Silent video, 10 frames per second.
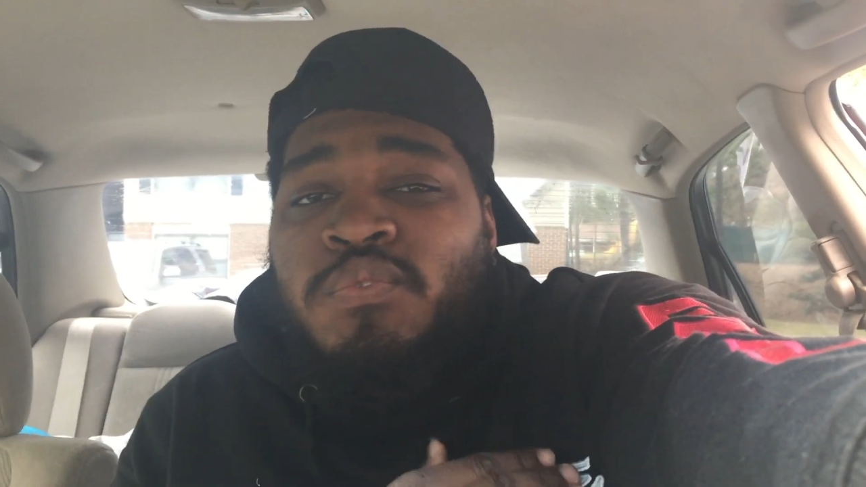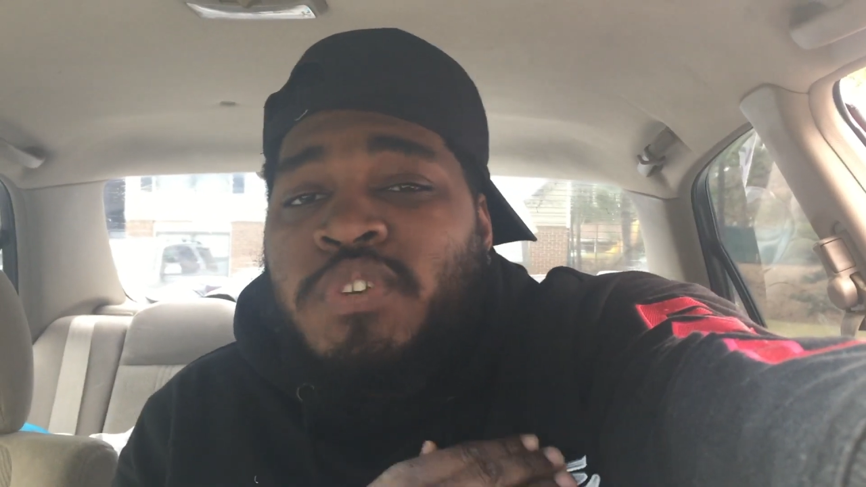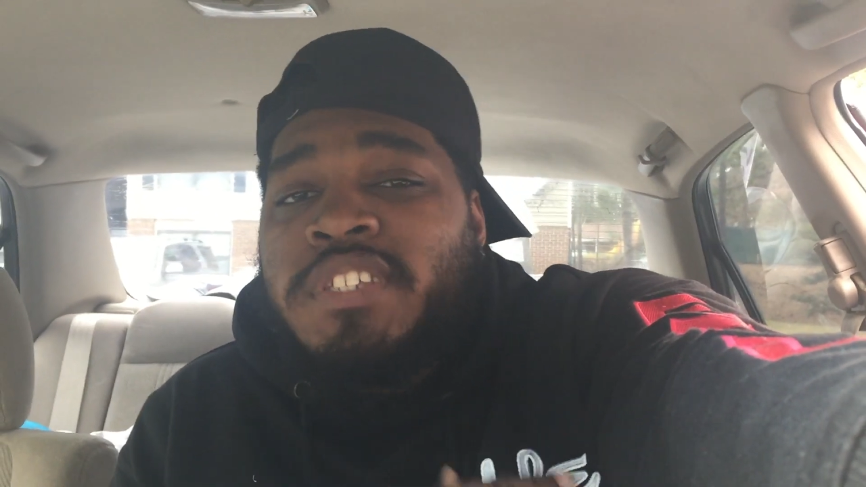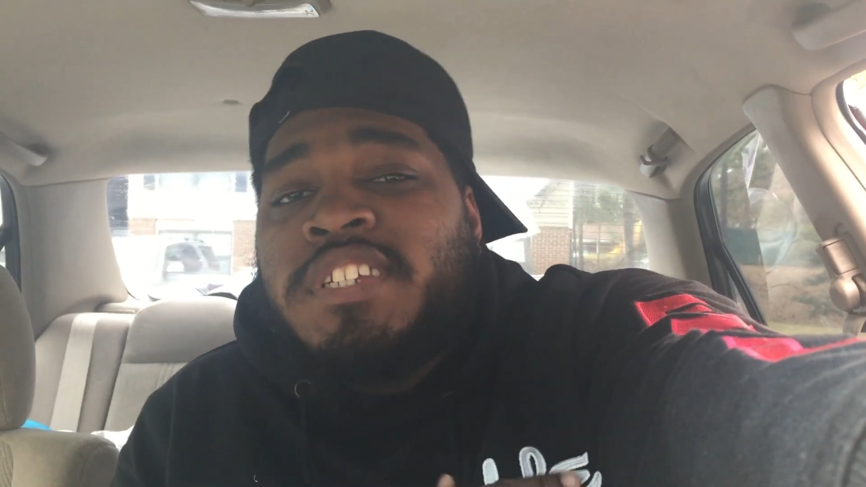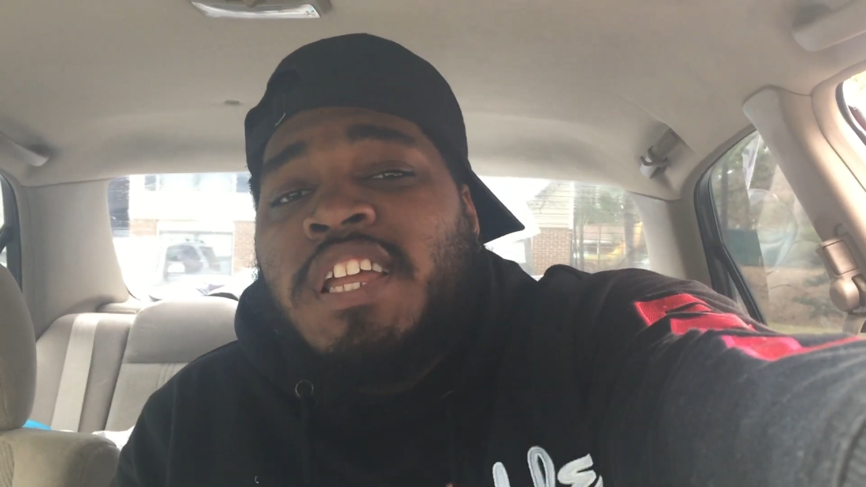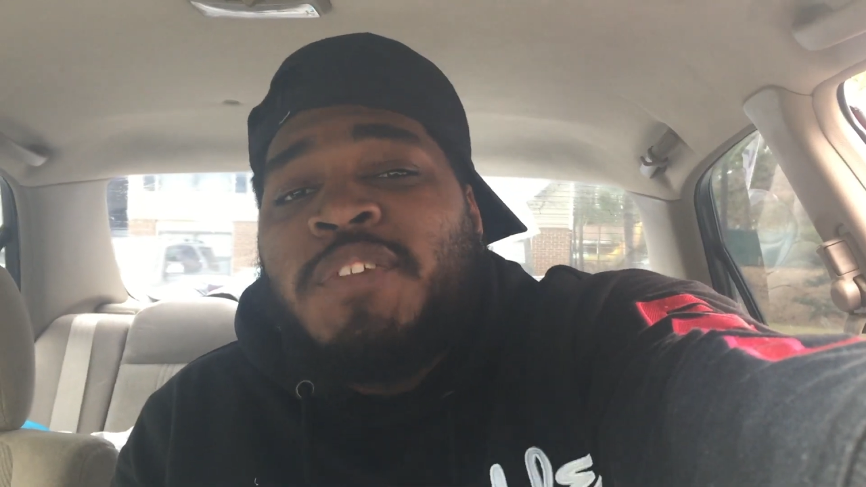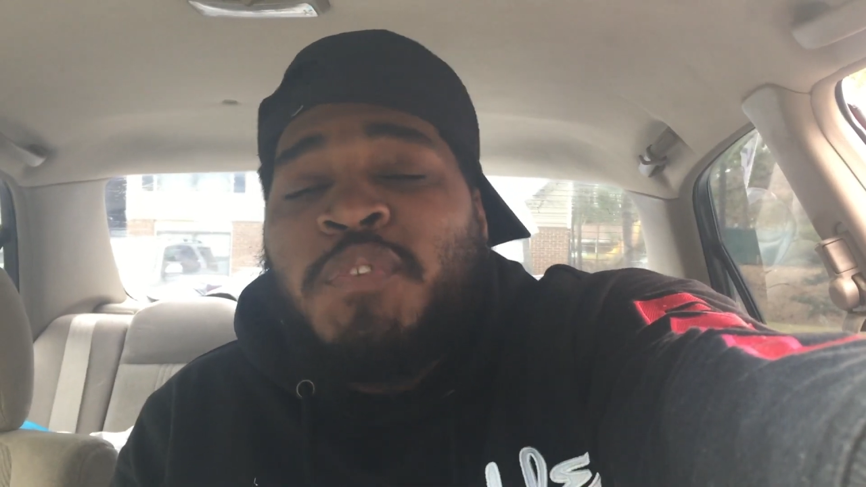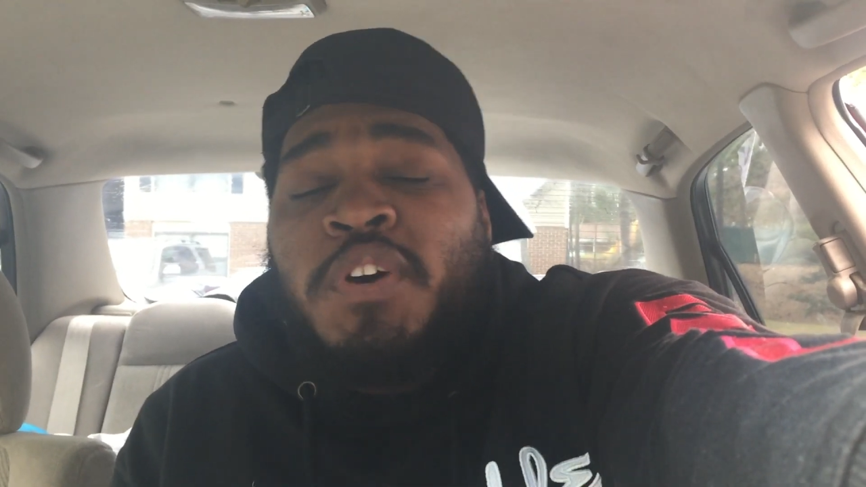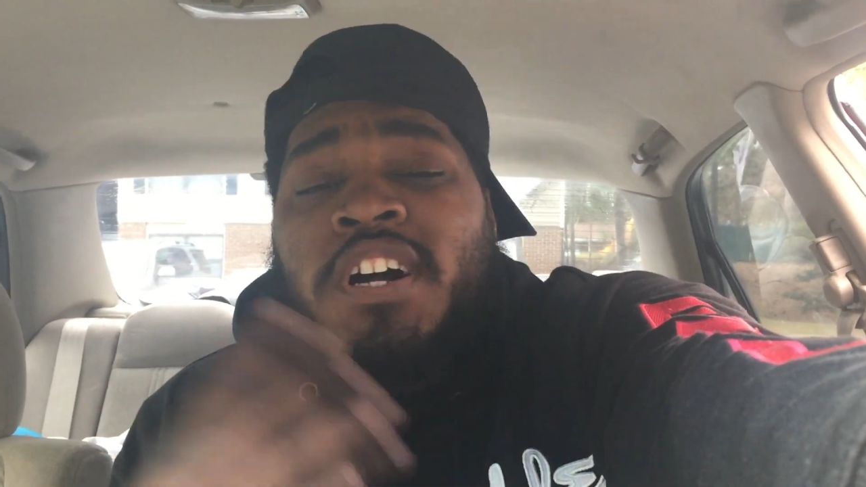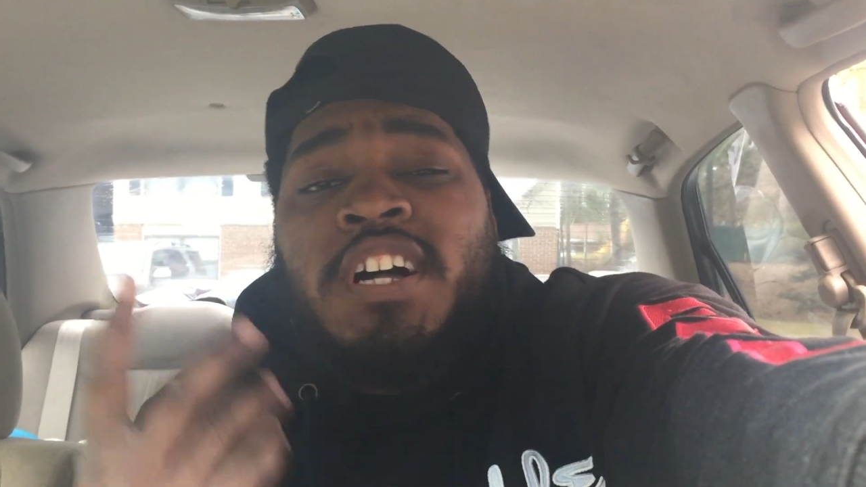retailing
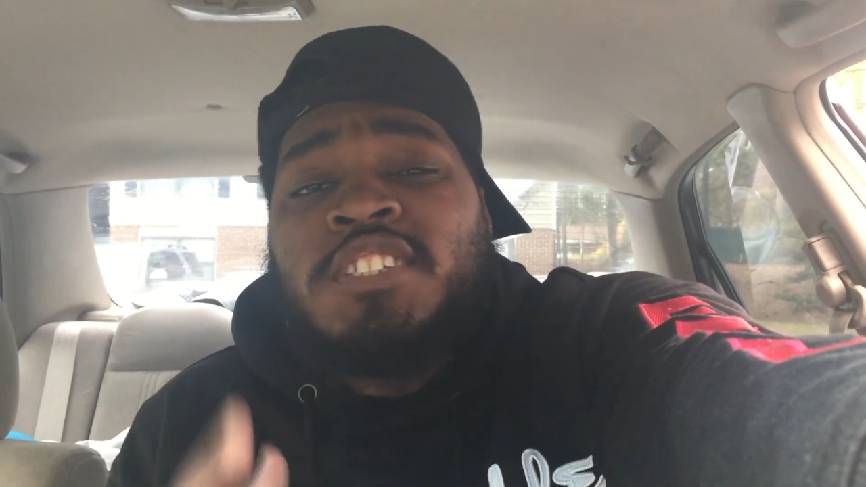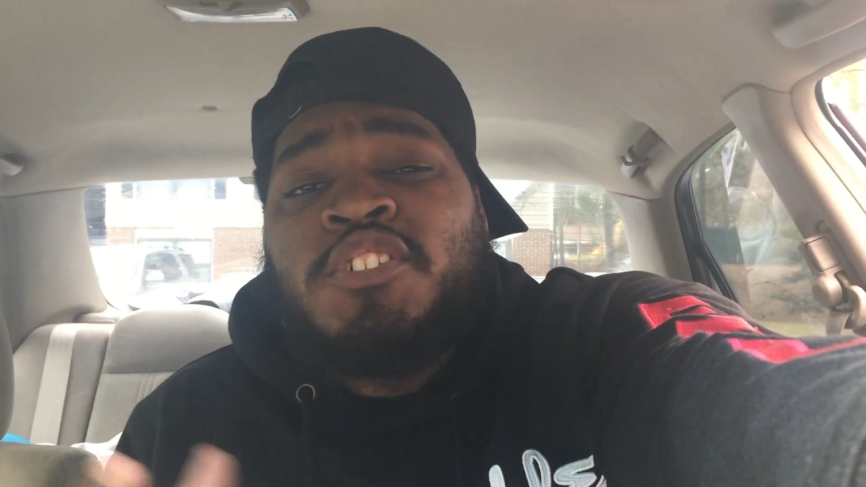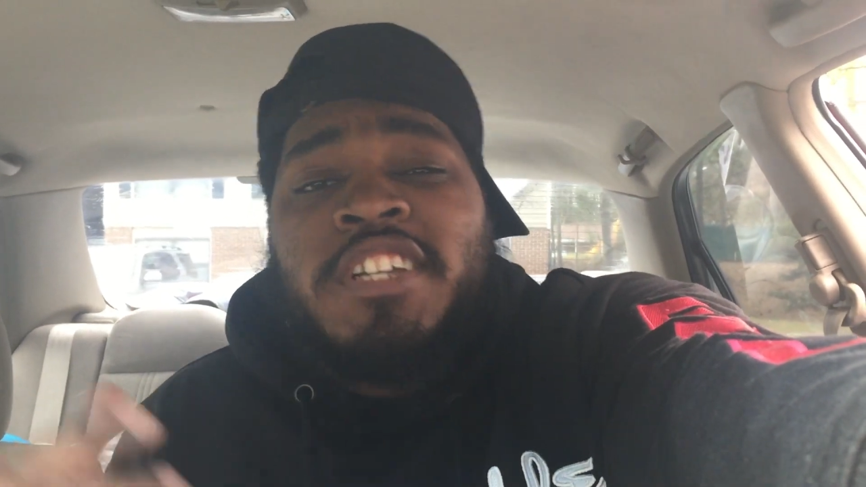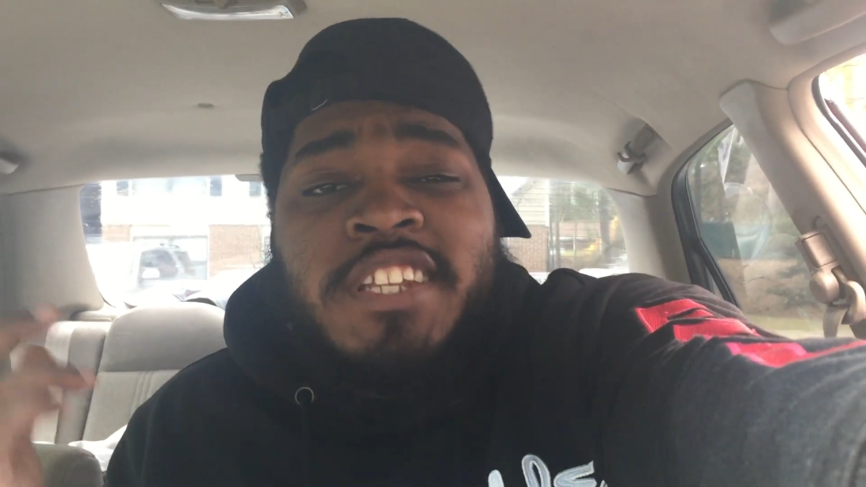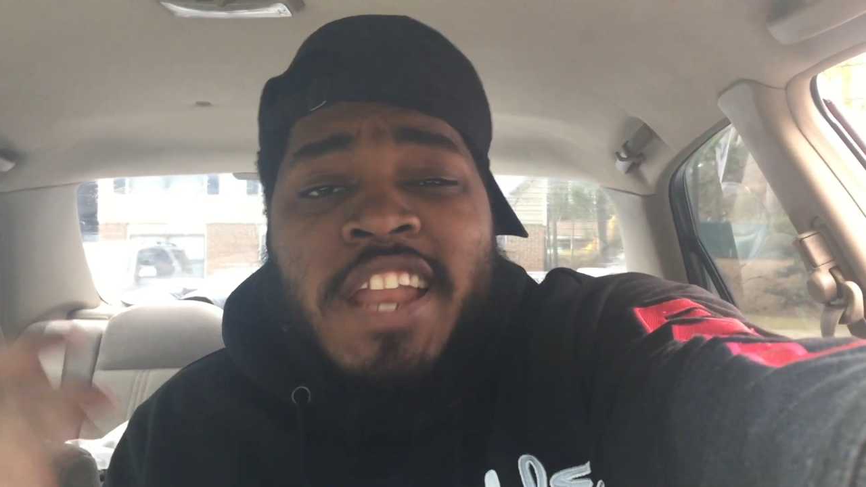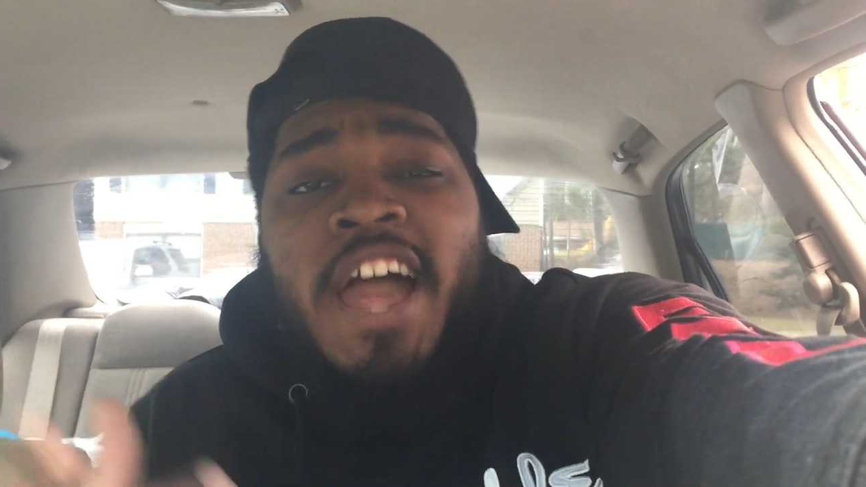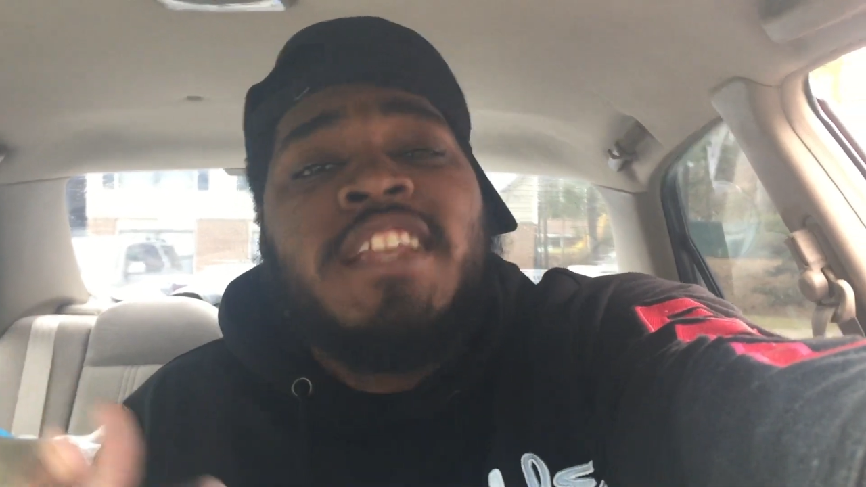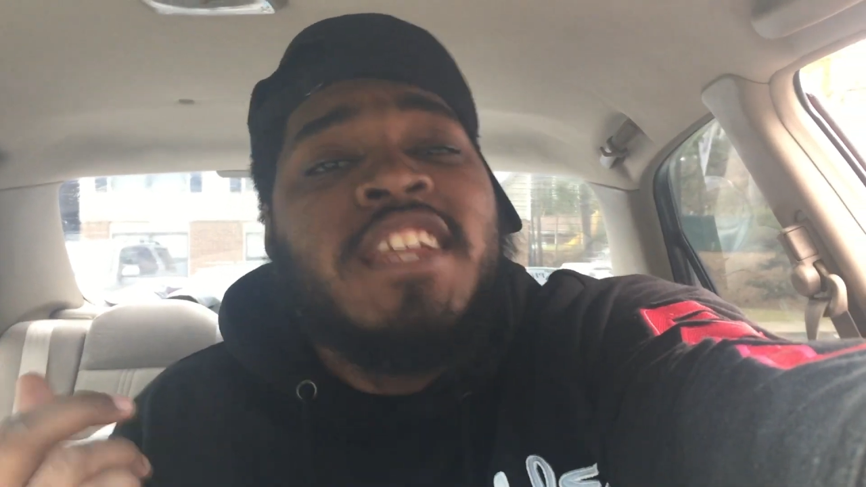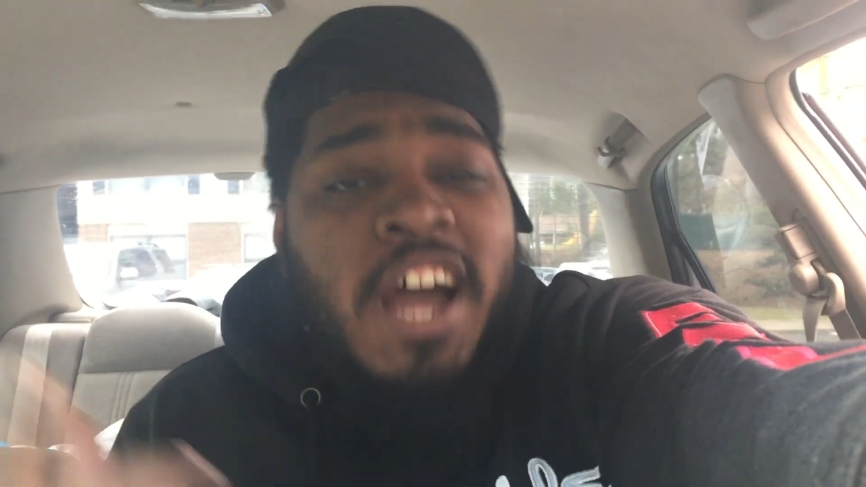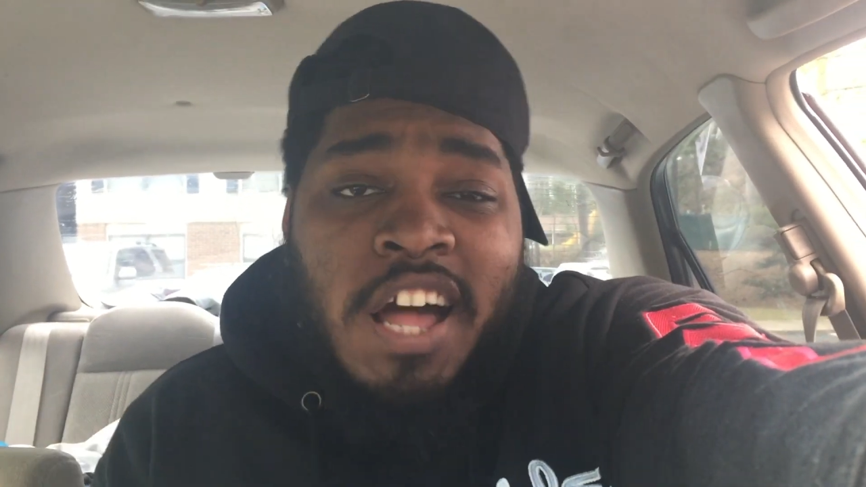for one hundred
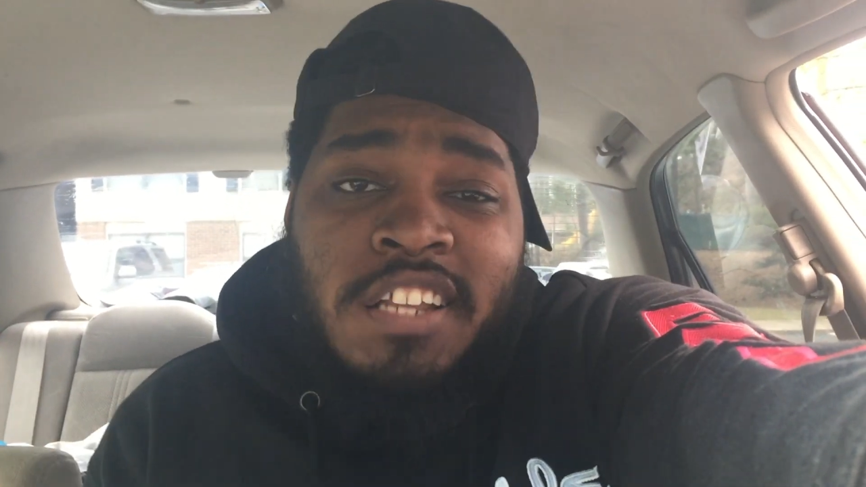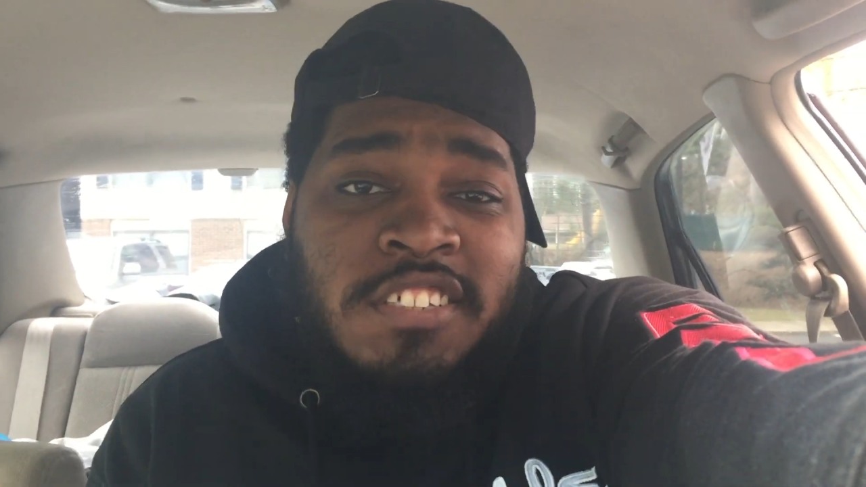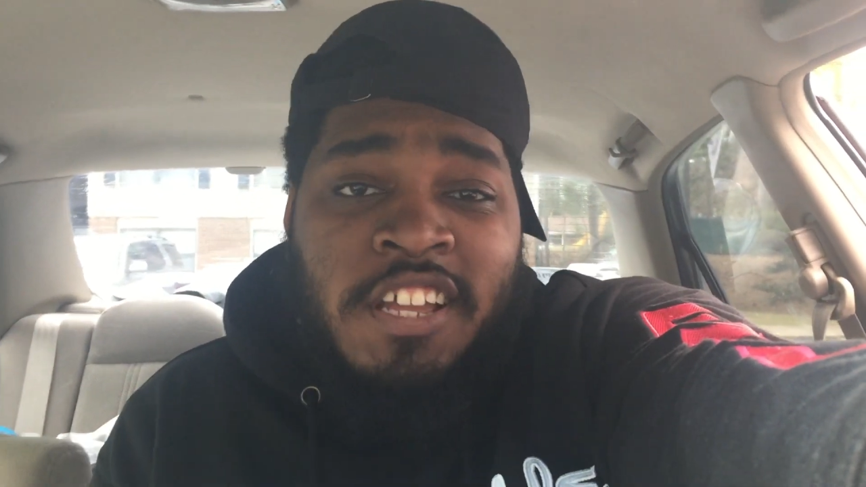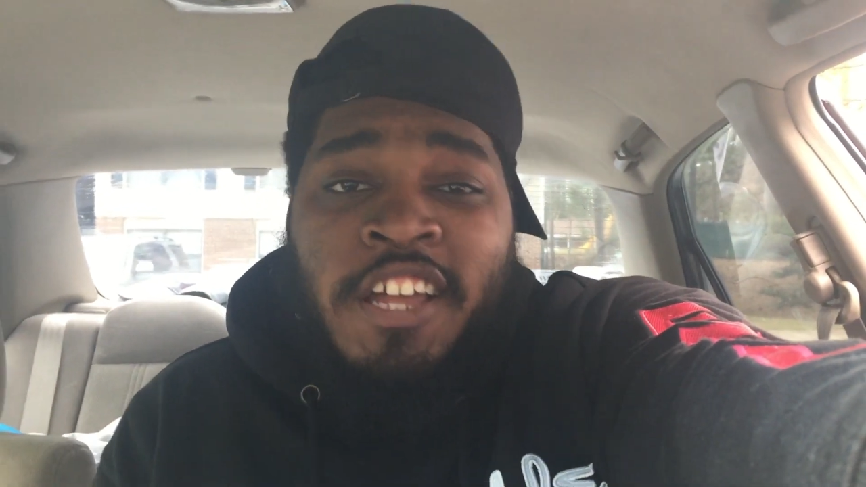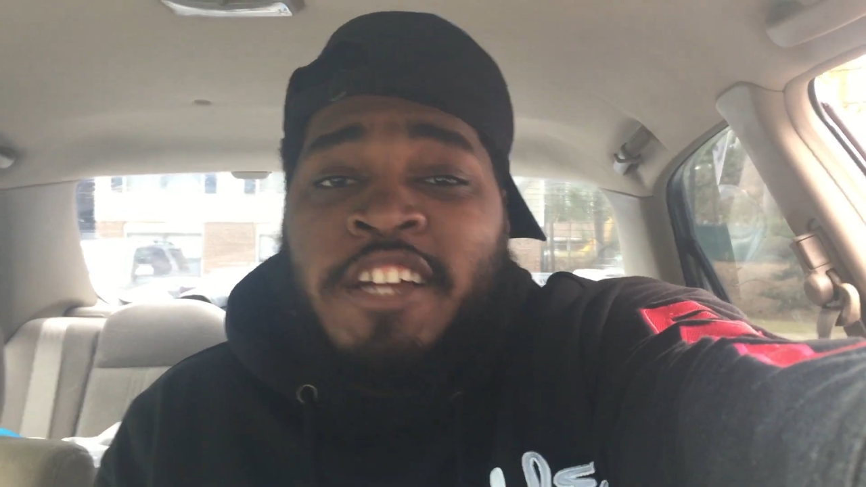ninety dollars,